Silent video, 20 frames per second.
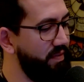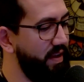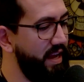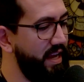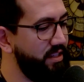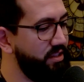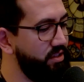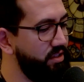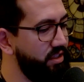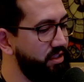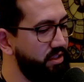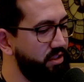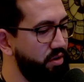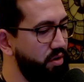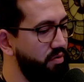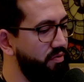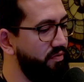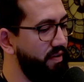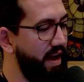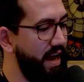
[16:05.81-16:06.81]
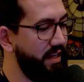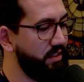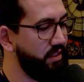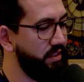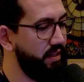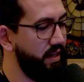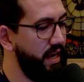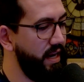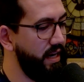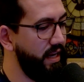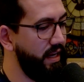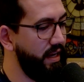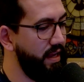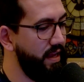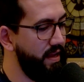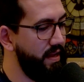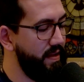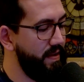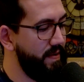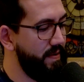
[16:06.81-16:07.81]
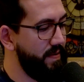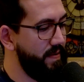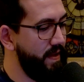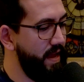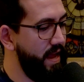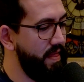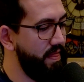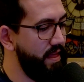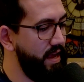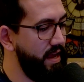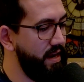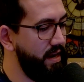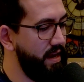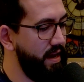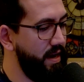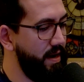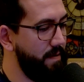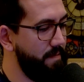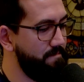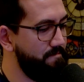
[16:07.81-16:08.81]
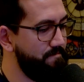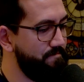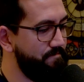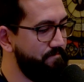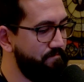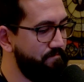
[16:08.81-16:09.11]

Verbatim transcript: it's just so fascinating. And then um,